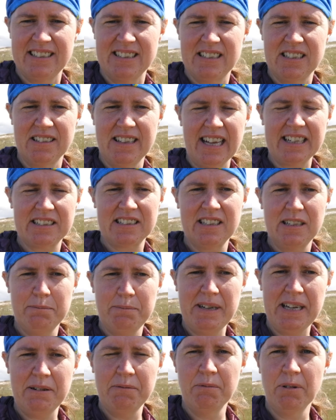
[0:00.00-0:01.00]
So that's going to
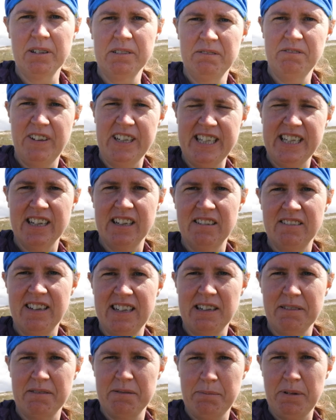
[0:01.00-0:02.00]
be one video that
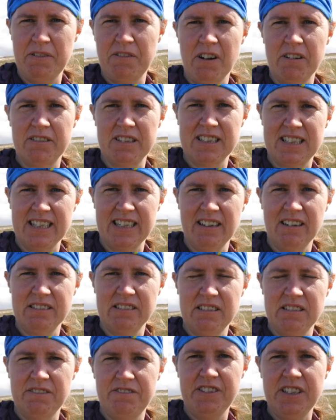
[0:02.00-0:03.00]
I'm going to be focusing on
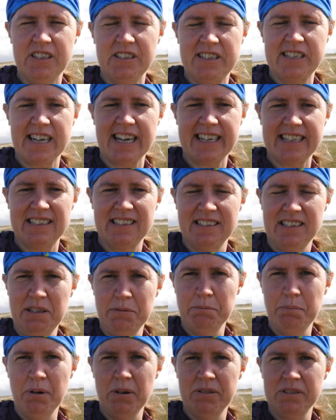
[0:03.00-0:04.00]
in the future, is the
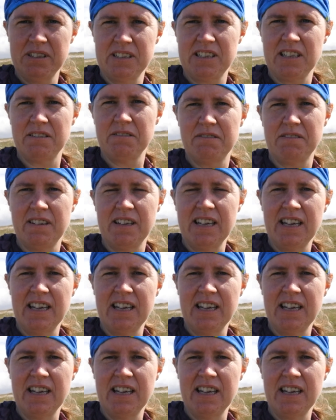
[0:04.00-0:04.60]
importance of